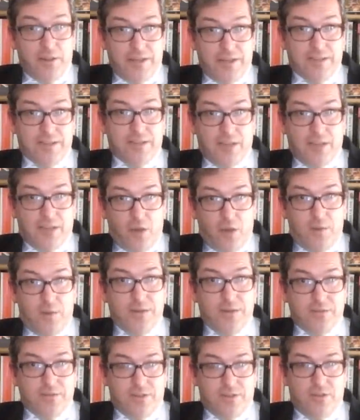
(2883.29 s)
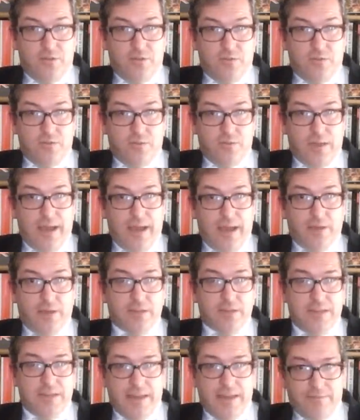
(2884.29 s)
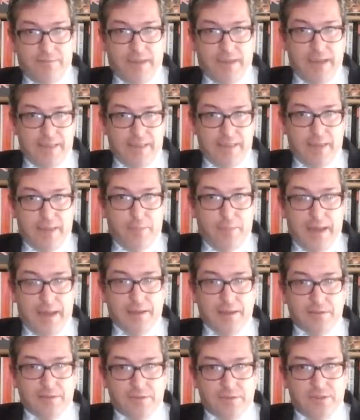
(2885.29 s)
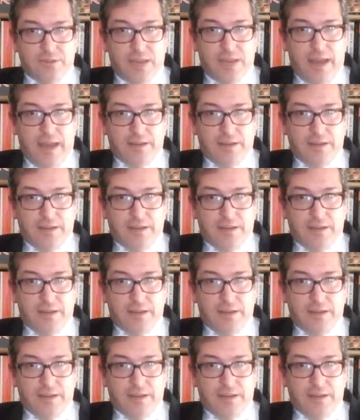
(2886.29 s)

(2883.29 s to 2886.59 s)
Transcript: that needs to go into how to navigate that balance